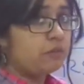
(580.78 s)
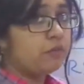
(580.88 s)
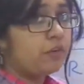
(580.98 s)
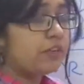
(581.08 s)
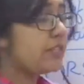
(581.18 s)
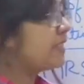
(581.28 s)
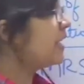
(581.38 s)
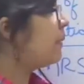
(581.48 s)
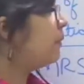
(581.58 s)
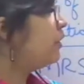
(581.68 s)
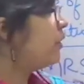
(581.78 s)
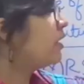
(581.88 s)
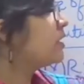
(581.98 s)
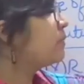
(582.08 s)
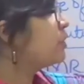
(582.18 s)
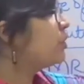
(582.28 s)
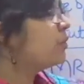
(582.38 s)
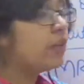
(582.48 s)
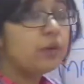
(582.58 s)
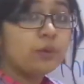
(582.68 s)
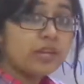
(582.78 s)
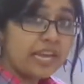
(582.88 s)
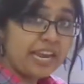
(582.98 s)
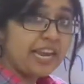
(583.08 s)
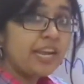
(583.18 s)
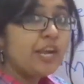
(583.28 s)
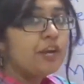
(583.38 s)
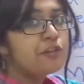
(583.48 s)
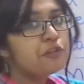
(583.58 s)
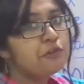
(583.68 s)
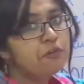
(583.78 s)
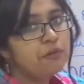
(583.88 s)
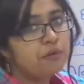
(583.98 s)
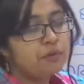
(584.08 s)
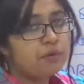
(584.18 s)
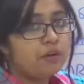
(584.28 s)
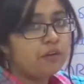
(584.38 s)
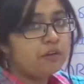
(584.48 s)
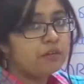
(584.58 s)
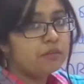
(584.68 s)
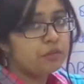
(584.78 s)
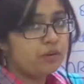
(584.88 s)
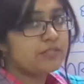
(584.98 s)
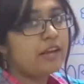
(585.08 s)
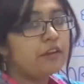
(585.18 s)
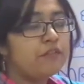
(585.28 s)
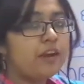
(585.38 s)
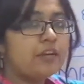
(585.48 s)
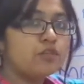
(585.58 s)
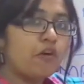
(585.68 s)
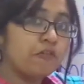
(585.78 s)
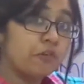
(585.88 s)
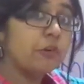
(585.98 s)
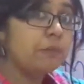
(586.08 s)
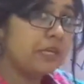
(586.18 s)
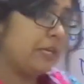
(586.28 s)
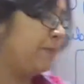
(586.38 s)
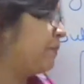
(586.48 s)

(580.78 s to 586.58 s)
for this example, you are substituting good A to your sacrifice of good B.